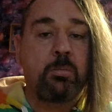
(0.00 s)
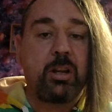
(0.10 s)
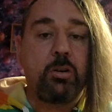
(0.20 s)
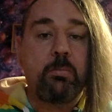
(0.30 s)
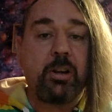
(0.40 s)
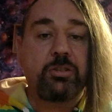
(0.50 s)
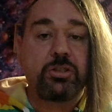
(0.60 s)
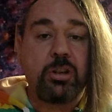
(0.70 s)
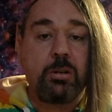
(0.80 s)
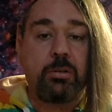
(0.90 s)
we almost
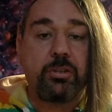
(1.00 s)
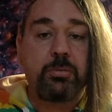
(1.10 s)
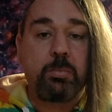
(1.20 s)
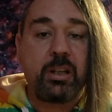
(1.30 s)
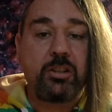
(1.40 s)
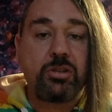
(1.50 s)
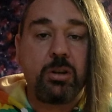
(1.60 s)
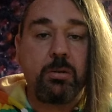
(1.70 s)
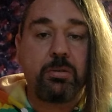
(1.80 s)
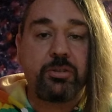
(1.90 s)
choose
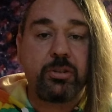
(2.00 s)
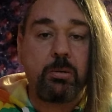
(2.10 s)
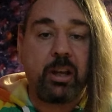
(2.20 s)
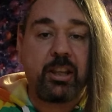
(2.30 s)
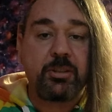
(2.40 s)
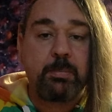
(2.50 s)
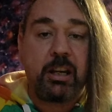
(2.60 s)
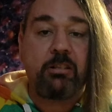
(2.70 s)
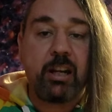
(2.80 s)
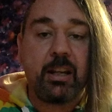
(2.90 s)
to
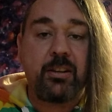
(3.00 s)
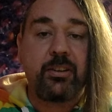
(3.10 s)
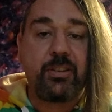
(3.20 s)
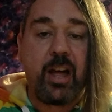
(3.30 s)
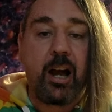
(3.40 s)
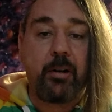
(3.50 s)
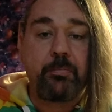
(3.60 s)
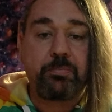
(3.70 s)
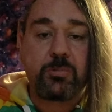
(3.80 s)
experience that.